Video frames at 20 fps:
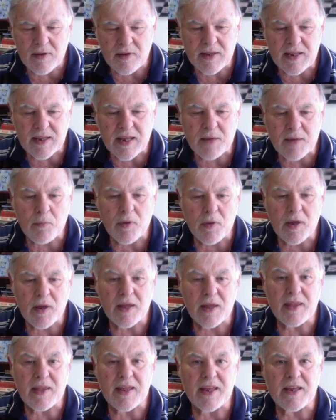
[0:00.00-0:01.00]
Yeah,
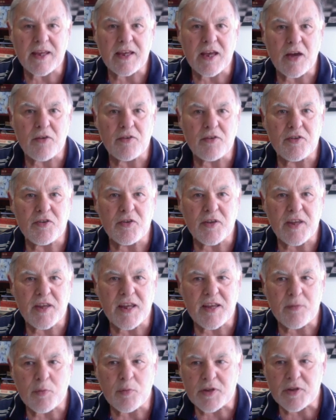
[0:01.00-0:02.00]
there you go. Did you
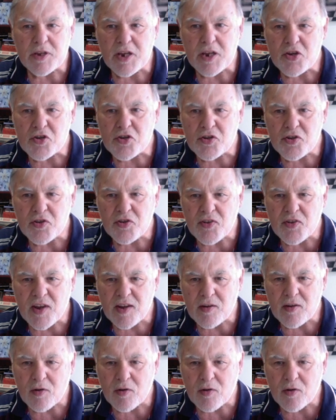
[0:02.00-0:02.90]
hear what the engine said?